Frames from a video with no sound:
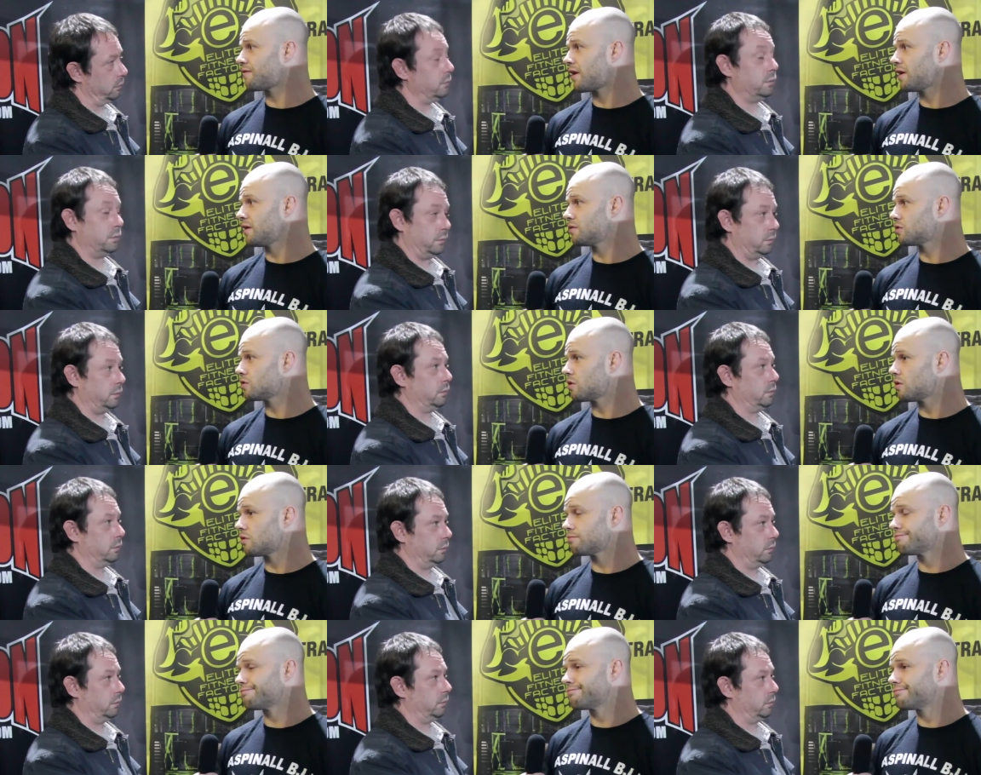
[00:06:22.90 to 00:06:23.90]
Speaker 1: fight, so
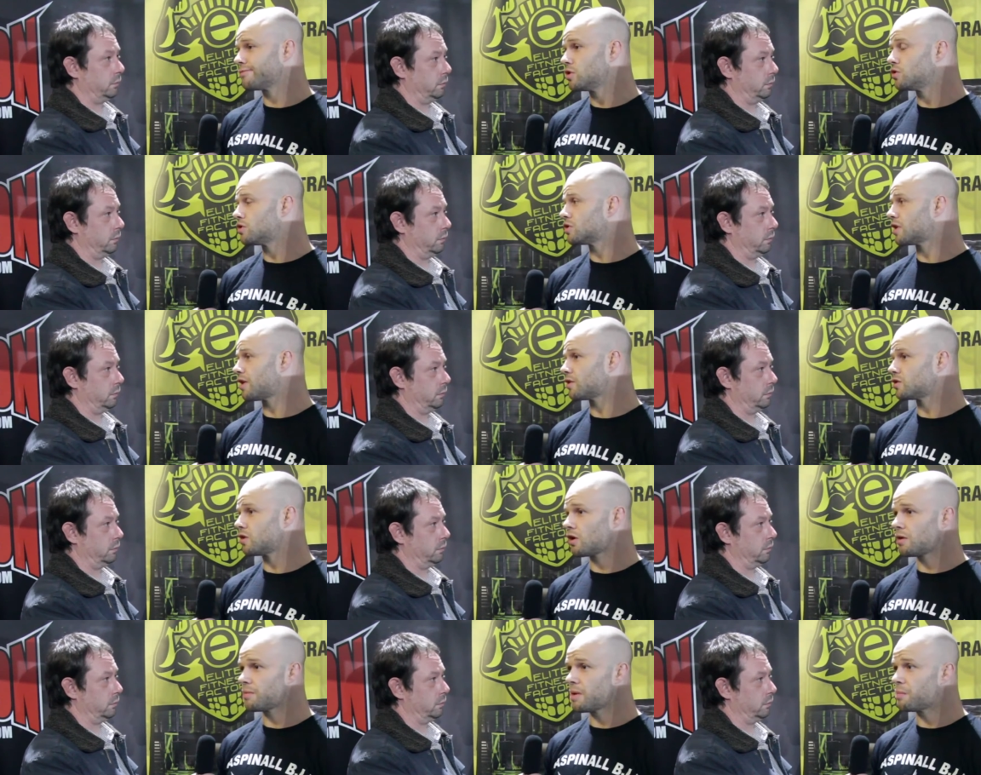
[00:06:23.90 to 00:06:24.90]
who's to say there's
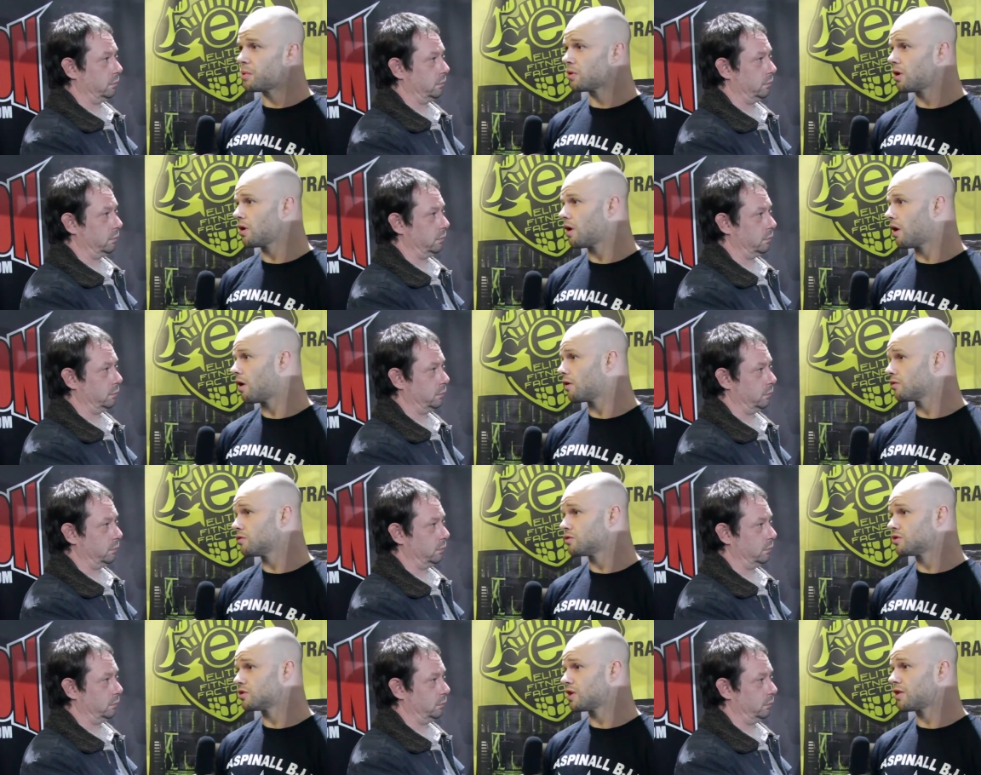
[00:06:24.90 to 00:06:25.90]
not going to be a pullout or
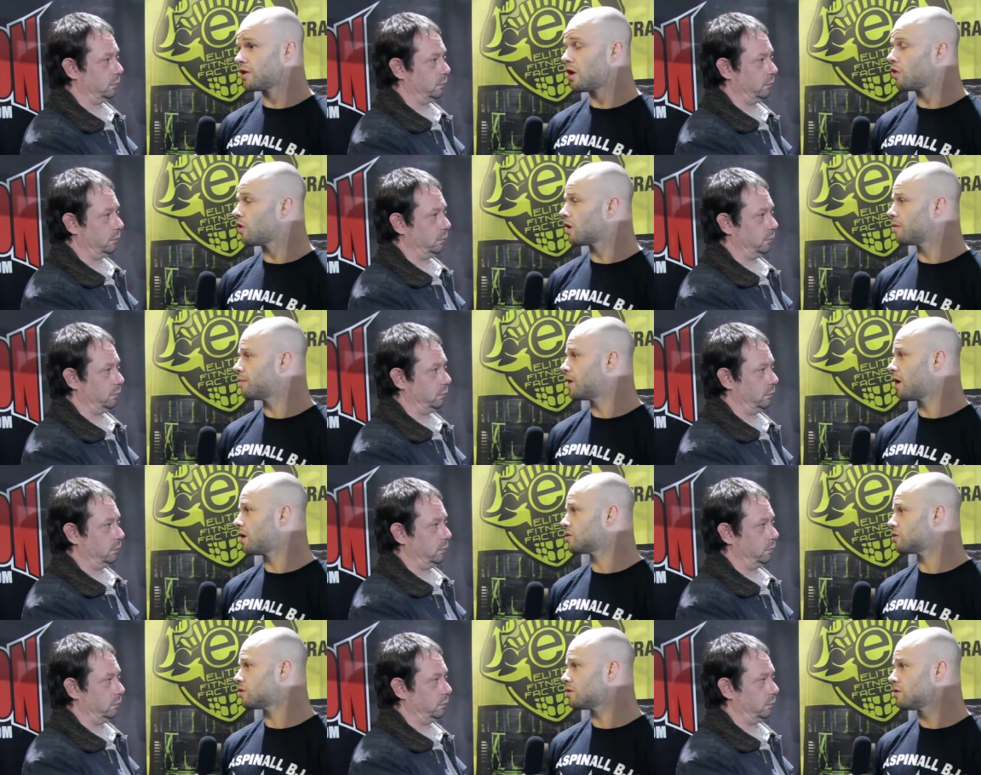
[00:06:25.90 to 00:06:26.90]
who's to say they're not looking at me now?
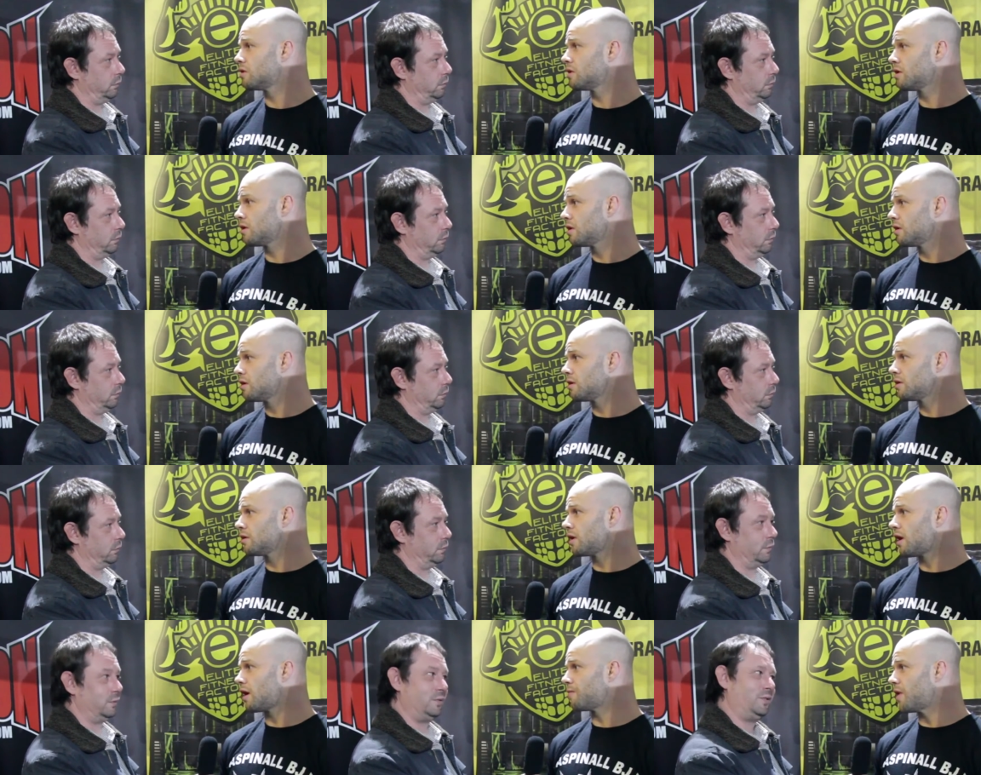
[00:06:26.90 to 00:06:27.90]
So
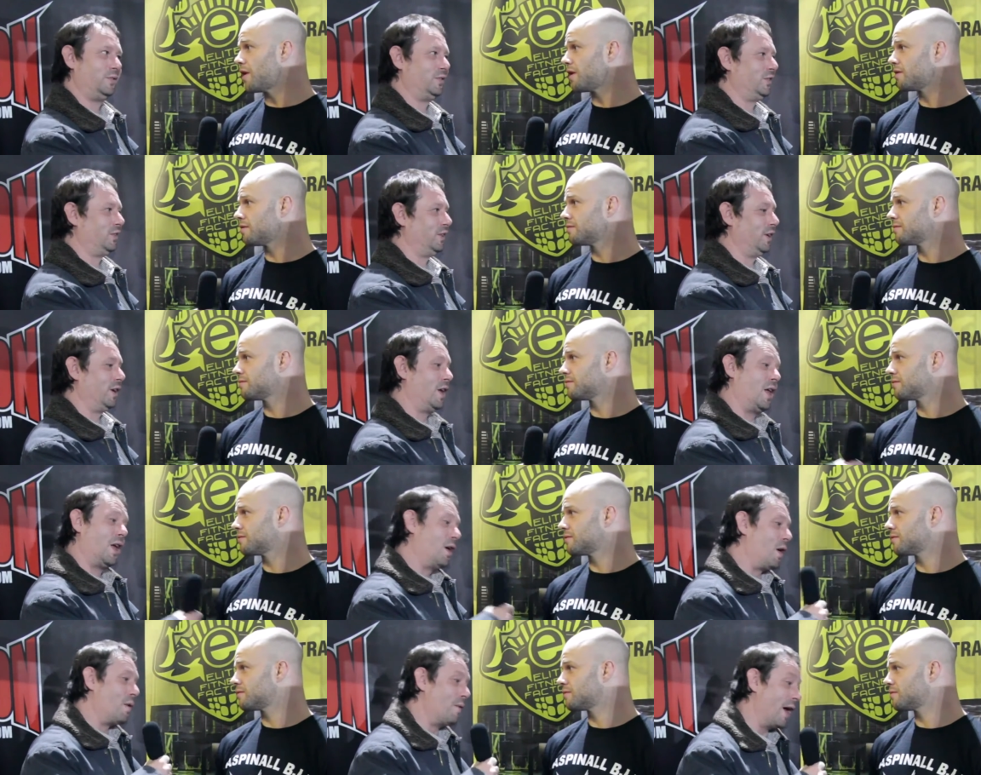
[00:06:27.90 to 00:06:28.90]
I'm ready.
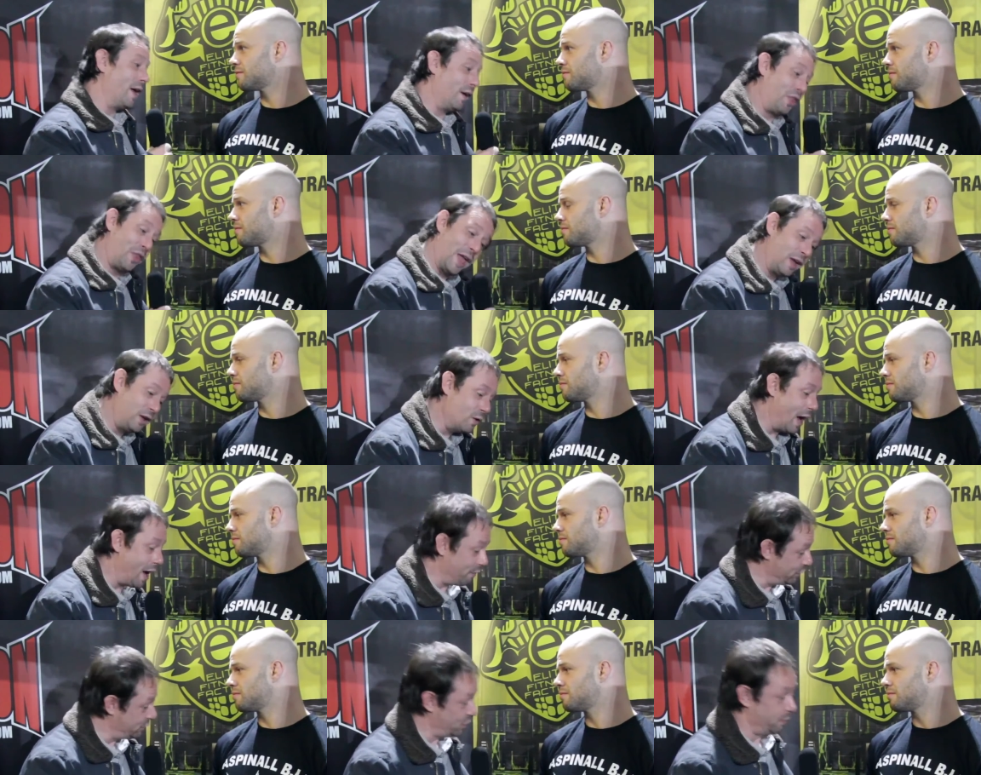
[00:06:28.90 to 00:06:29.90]
Speaker 2: Mike, thank you
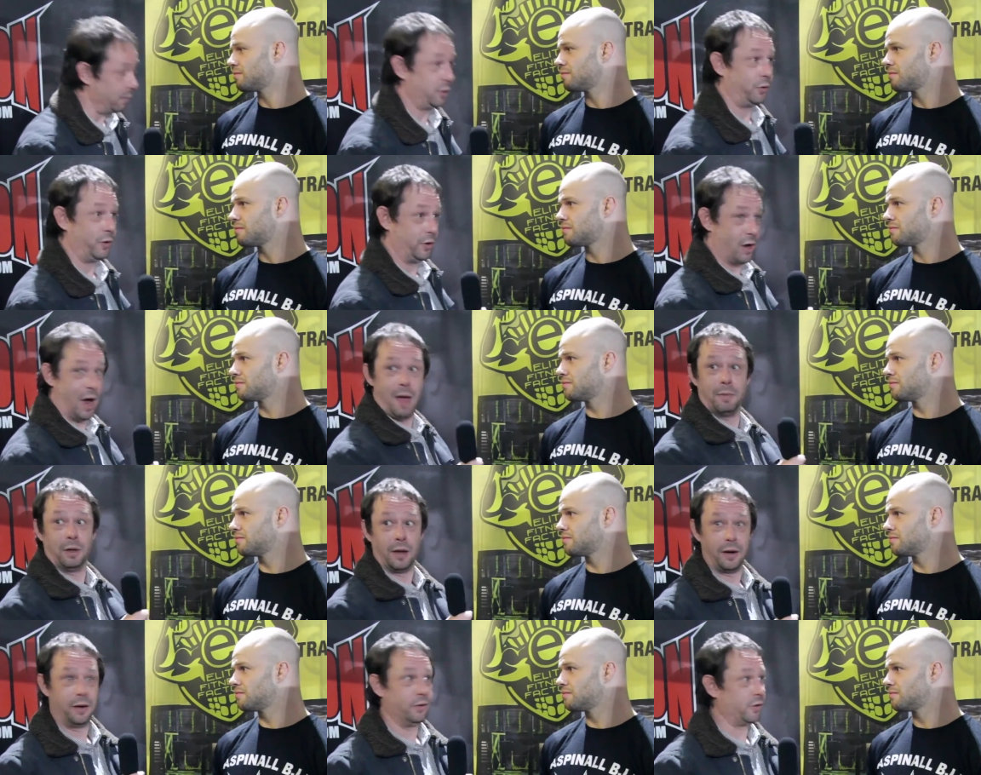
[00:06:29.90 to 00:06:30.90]
ever so much for your time and
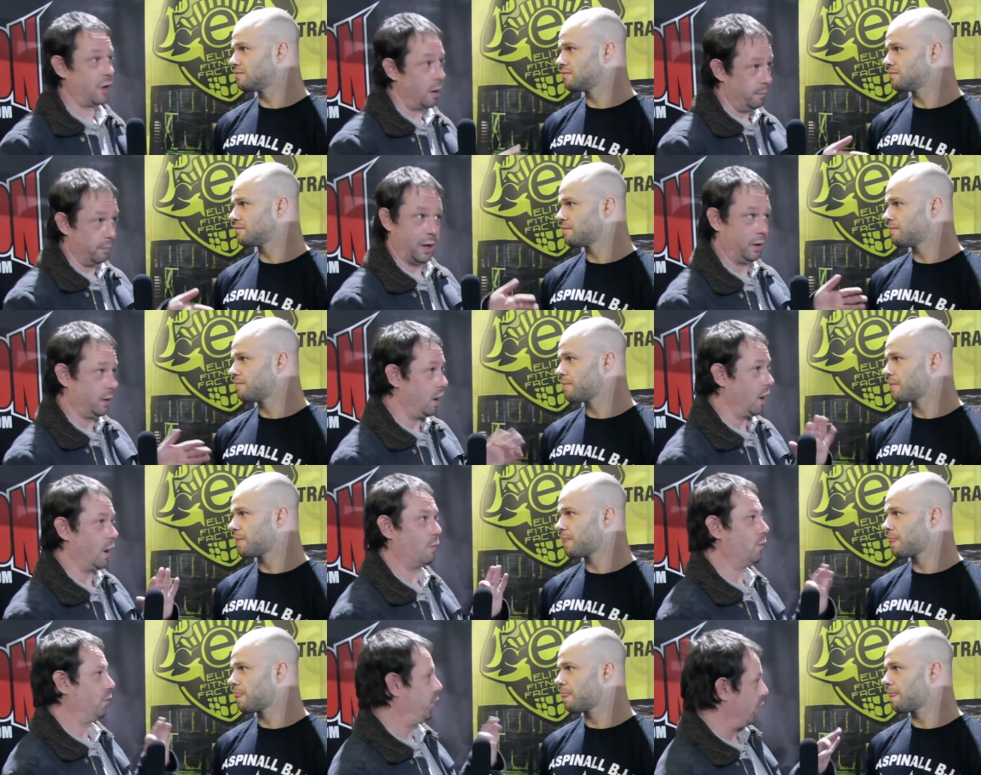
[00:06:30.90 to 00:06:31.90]
letting us come.
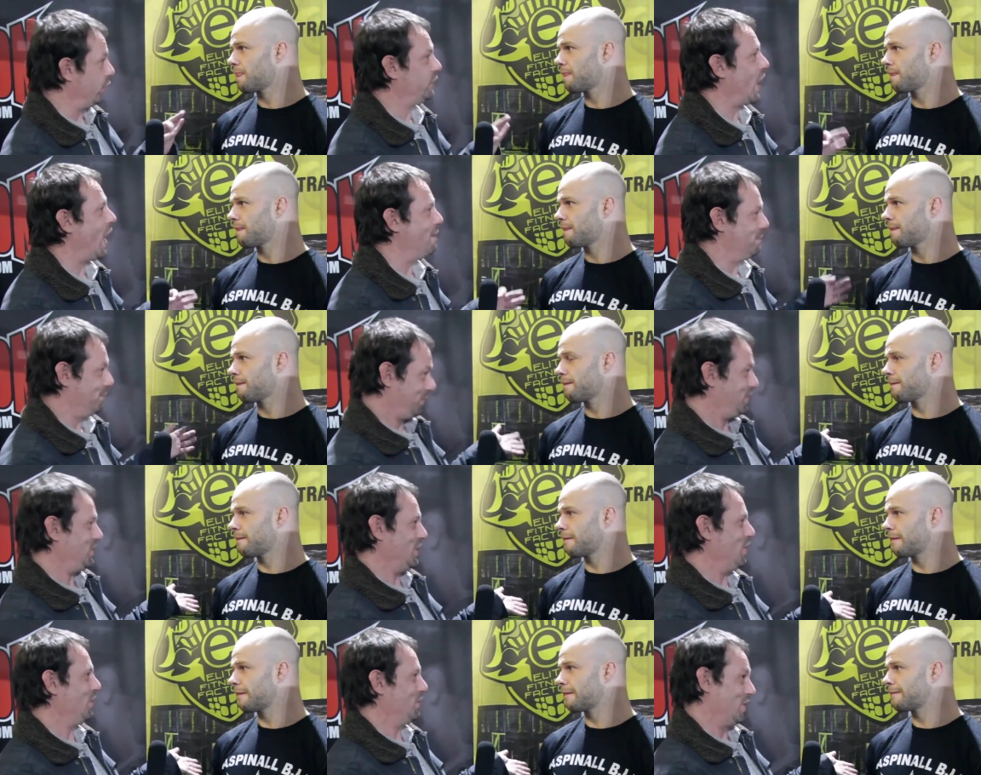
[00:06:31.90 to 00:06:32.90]
First time
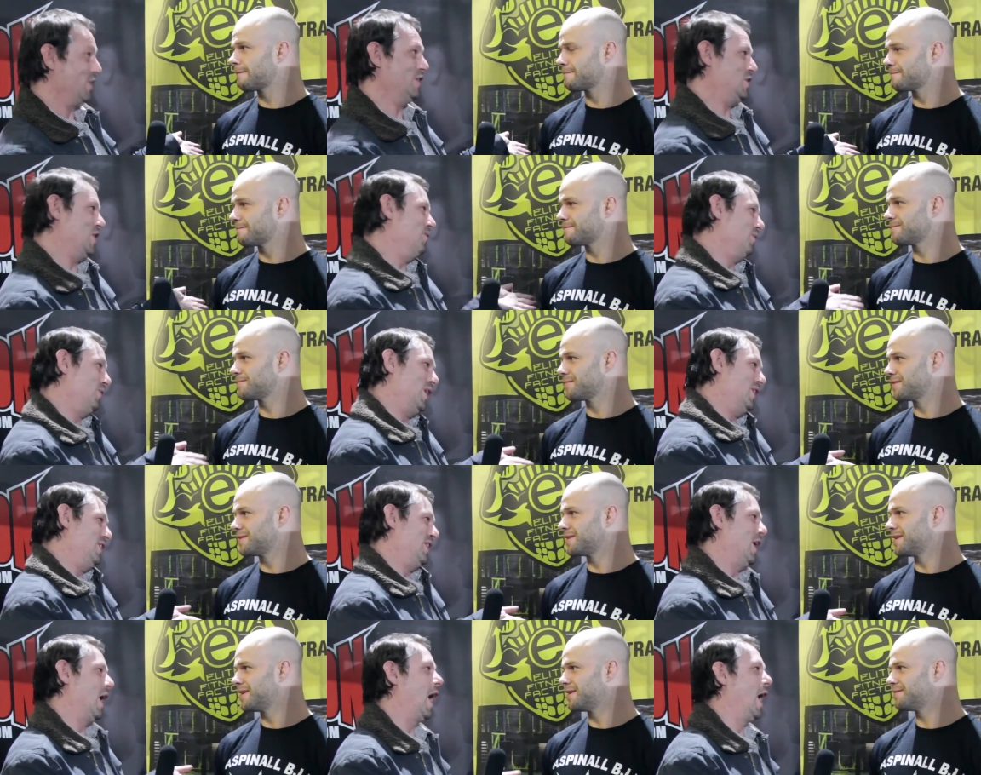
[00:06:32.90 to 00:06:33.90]
to, you, to the gym that
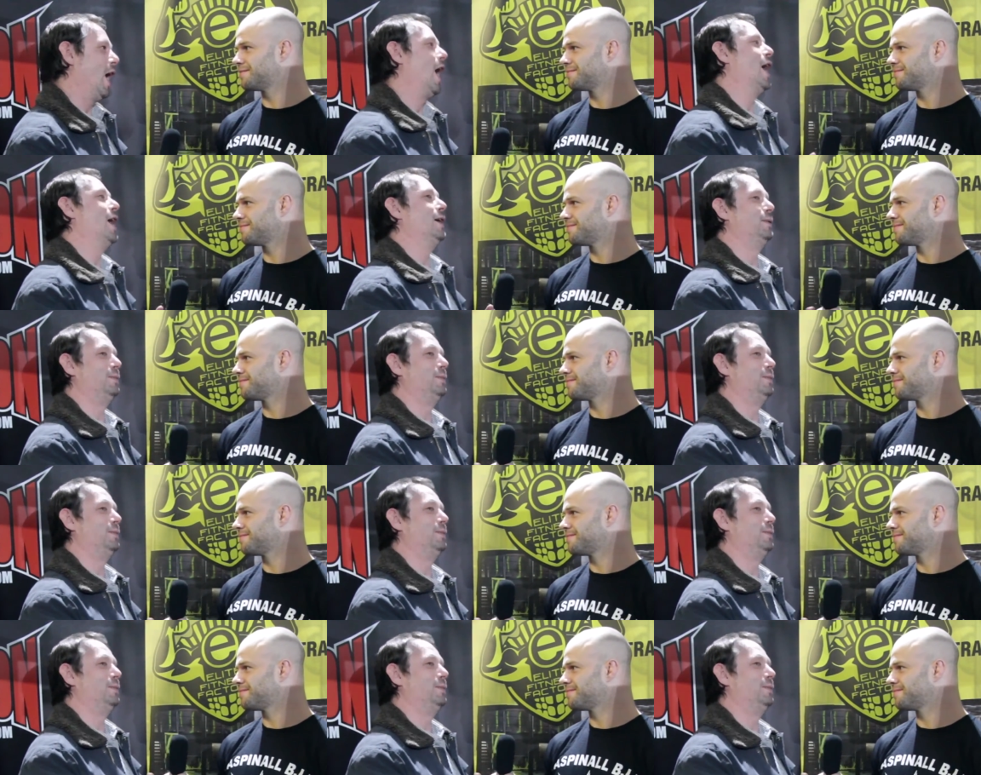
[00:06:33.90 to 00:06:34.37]
yeah. I, I,